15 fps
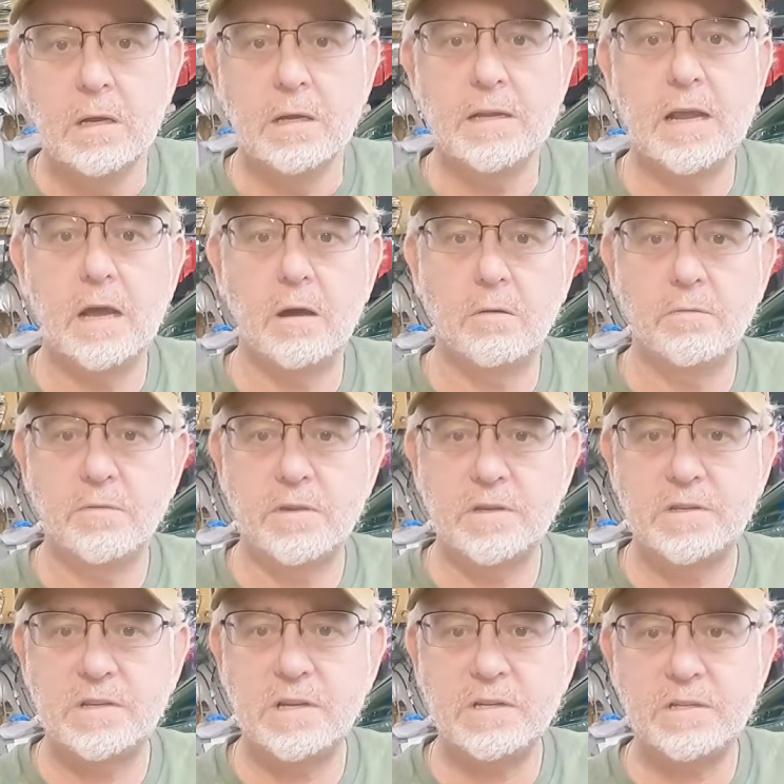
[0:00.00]
Now, the
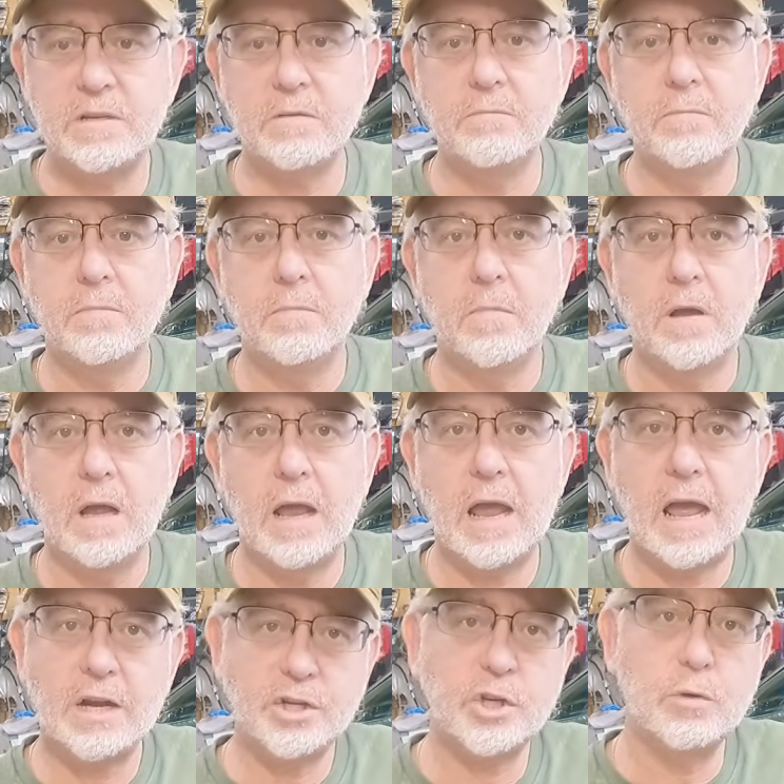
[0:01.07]
system
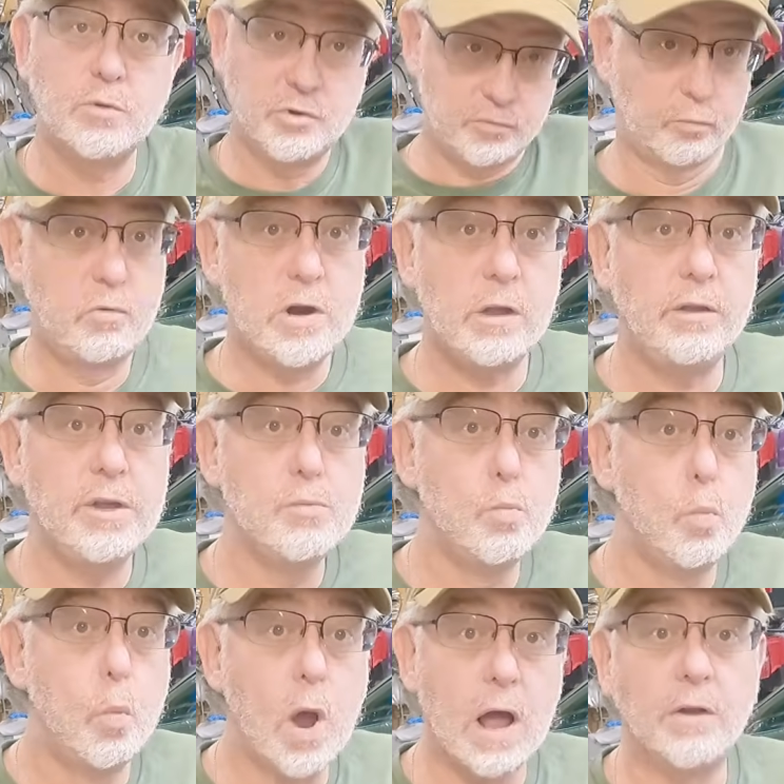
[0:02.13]
actually was really
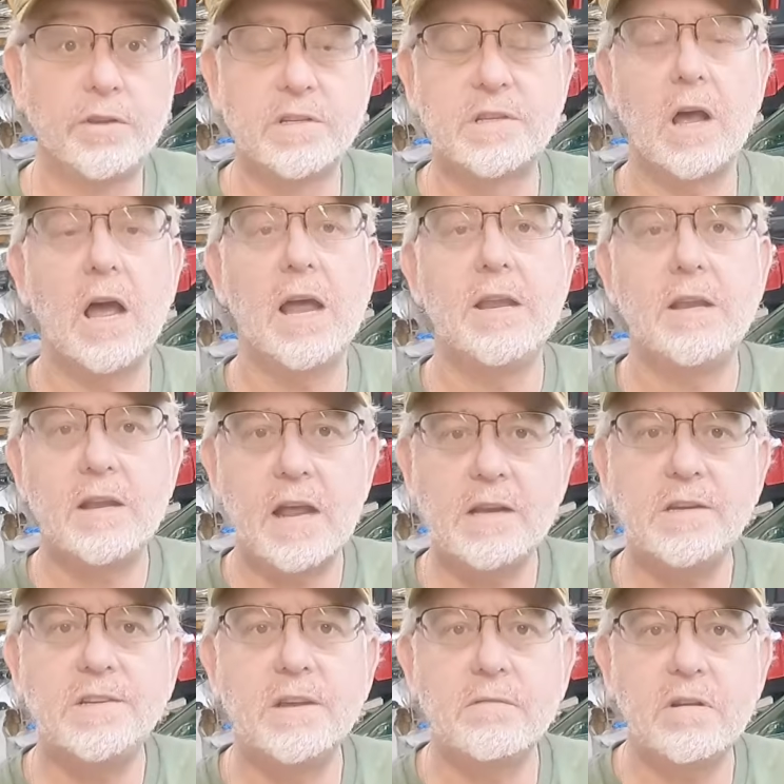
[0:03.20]
well designed. In
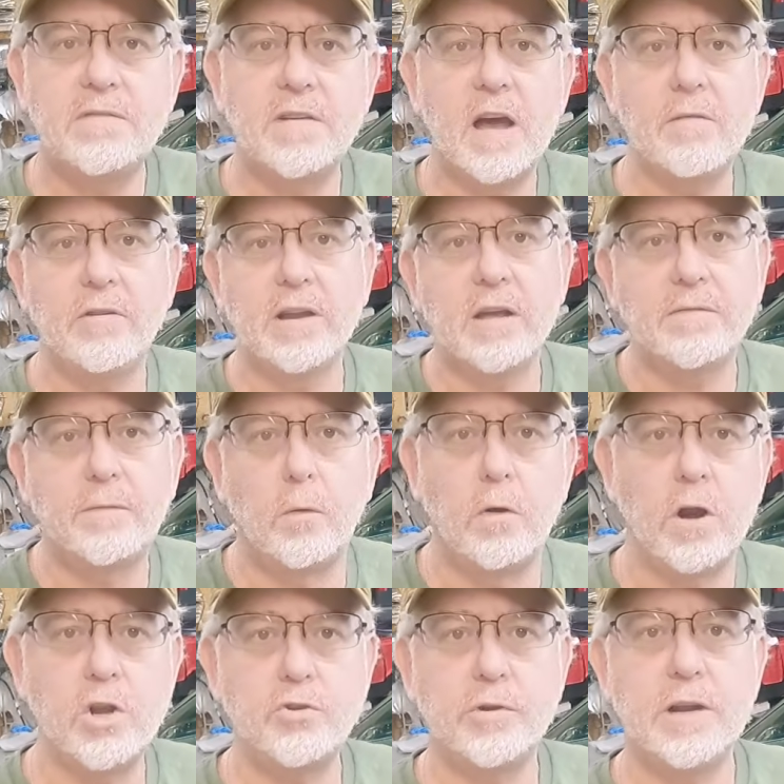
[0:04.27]
1975 on that
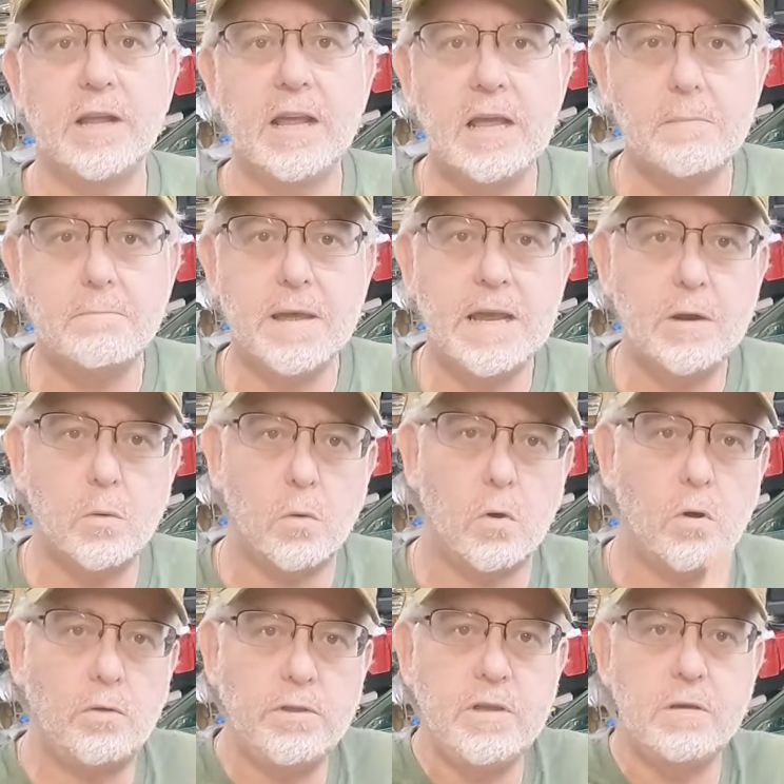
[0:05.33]
400, it made
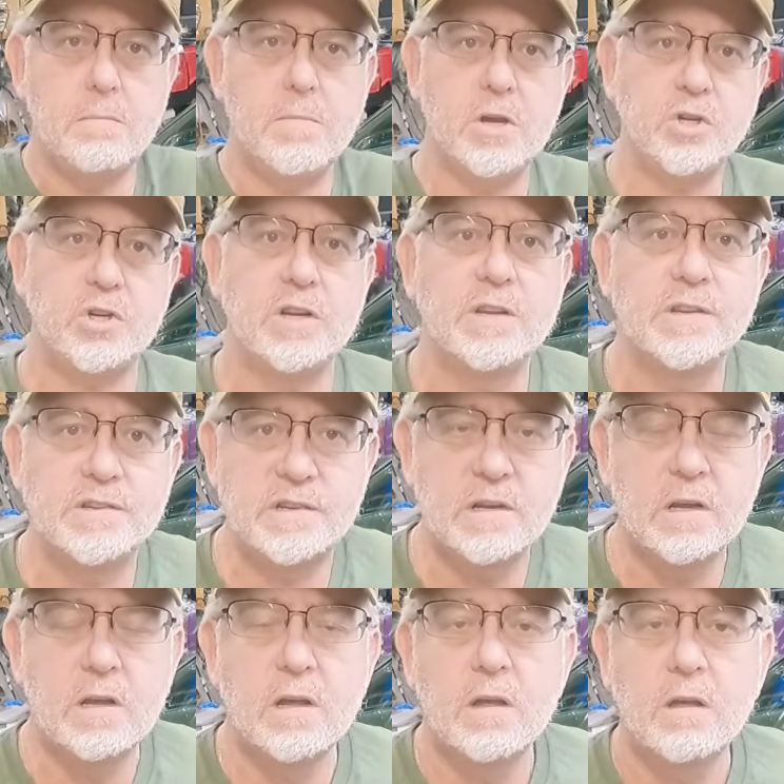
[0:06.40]
all the emissions
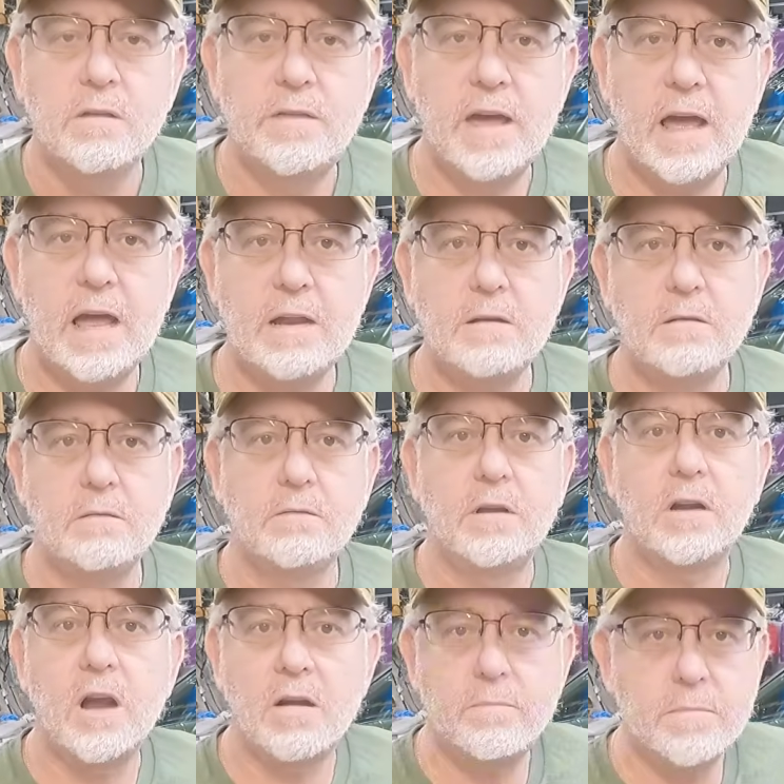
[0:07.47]
that the
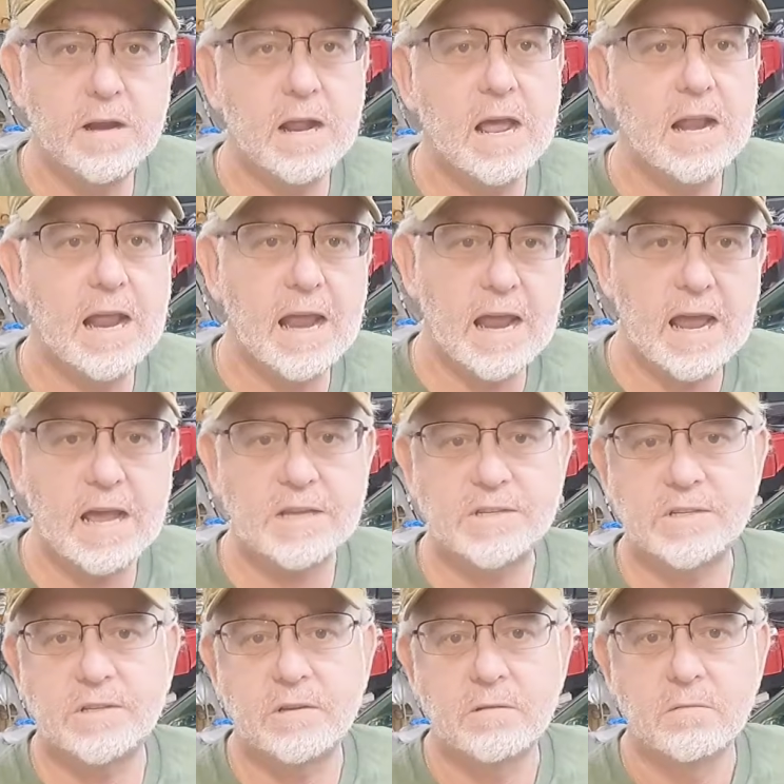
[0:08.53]
government had
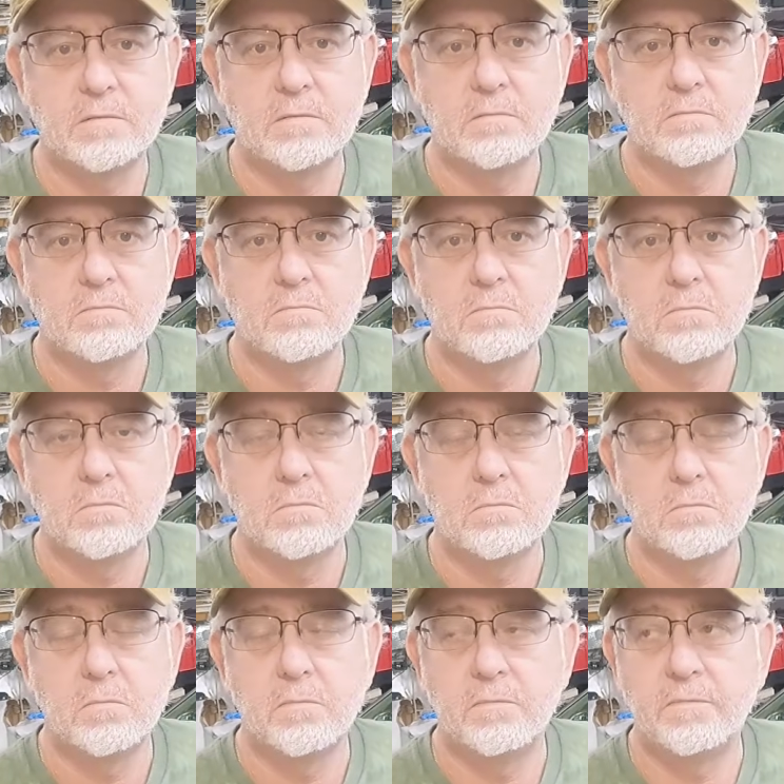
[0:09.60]
asked
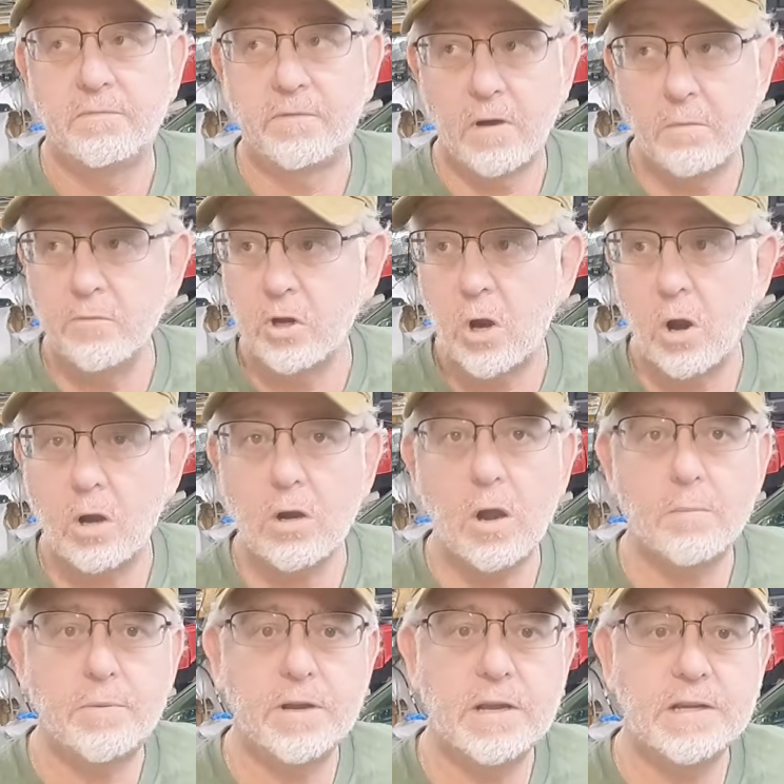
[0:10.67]
from the car
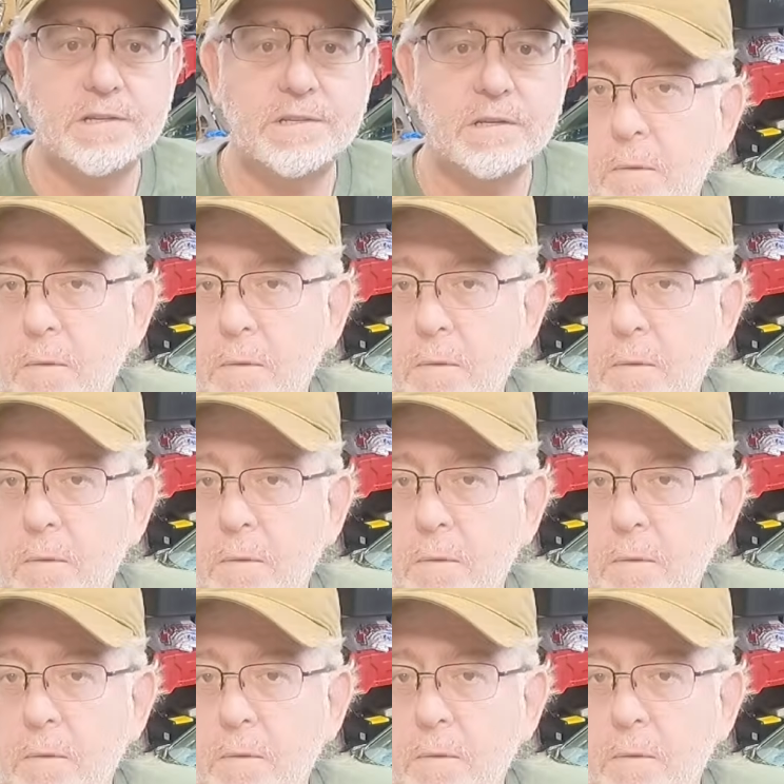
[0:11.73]
companies.